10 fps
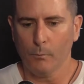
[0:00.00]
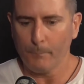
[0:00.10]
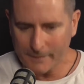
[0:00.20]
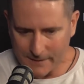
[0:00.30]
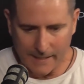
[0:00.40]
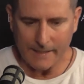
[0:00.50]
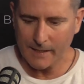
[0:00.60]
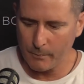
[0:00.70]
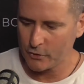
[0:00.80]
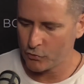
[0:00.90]

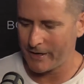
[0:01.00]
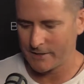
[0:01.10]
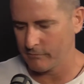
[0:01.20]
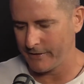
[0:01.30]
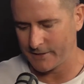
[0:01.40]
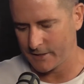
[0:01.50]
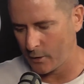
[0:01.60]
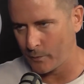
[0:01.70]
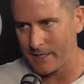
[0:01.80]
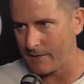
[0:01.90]
particularly when tracks are in that
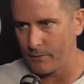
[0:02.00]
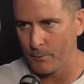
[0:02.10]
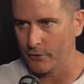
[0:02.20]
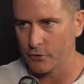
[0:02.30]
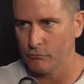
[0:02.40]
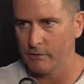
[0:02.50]
slowy, heavy, we're not sure range.